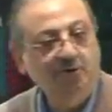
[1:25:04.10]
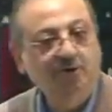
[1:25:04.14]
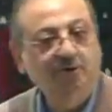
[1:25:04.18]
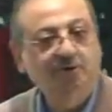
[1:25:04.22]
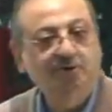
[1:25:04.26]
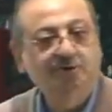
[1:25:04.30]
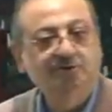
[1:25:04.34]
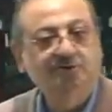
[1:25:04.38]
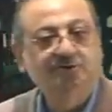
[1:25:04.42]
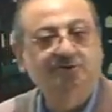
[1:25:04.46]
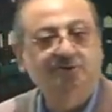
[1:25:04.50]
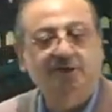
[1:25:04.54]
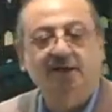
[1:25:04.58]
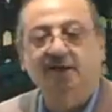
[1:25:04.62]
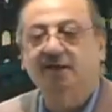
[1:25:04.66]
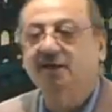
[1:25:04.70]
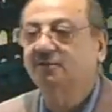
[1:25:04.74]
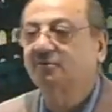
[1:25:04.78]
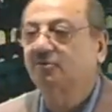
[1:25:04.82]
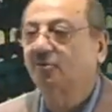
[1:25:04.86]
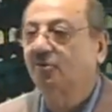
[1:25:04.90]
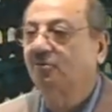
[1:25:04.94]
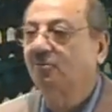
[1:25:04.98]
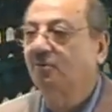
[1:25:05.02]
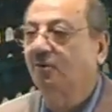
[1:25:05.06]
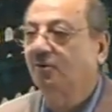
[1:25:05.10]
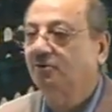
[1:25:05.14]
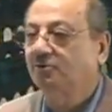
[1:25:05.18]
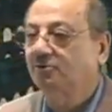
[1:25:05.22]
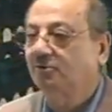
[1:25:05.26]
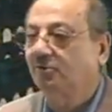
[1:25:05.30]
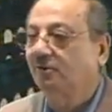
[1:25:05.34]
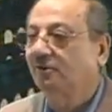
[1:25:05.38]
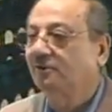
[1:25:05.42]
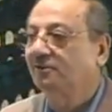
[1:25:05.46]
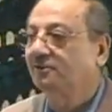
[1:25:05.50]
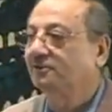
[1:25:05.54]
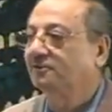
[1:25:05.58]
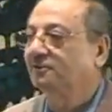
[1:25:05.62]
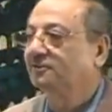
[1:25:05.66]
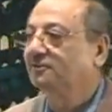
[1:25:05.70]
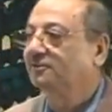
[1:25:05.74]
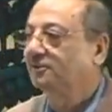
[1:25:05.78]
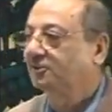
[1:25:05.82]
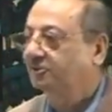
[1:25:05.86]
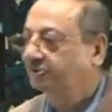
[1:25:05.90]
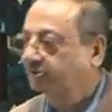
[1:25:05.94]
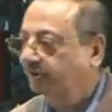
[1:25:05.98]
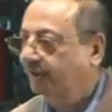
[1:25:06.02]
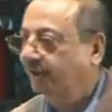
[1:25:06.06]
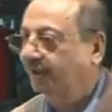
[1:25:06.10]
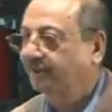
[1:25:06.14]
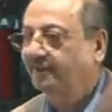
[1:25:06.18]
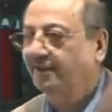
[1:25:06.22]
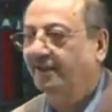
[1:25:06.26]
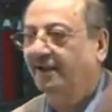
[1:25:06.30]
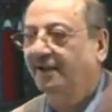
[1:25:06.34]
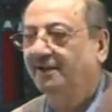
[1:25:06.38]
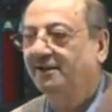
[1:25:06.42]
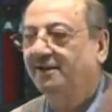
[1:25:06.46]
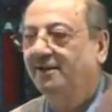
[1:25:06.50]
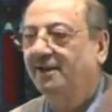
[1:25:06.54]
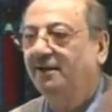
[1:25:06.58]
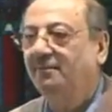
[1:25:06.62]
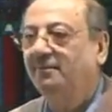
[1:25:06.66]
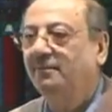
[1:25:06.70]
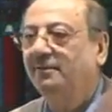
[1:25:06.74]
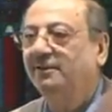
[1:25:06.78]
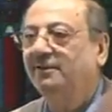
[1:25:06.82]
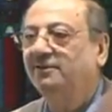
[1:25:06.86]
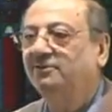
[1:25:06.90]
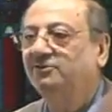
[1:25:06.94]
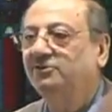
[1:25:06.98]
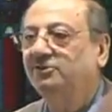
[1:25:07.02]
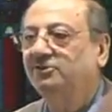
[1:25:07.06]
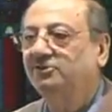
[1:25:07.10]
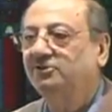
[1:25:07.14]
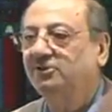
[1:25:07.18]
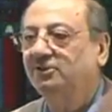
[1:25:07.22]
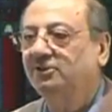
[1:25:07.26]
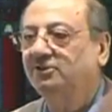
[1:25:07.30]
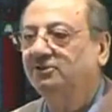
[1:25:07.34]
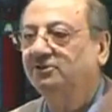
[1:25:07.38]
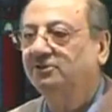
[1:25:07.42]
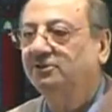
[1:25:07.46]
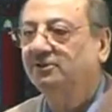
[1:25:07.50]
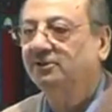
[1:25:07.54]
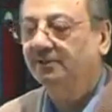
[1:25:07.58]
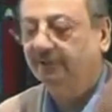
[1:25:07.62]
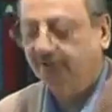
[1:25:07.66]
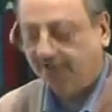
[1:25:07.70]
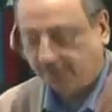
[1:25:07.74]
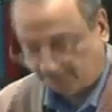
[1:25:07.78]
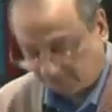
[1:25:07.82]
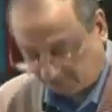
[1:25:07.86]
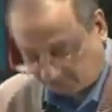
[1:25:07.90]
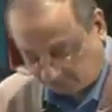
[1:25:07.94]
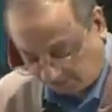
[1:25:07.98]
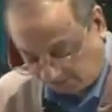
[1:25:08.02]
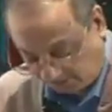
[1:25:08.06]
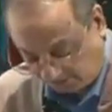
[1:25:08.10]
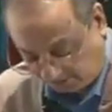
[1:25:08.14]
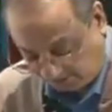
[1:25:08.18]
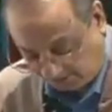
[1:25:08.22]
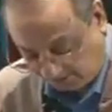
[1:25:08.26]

Silatul Mawsul. Did you get the idea, brothers and sisters? Inshallah,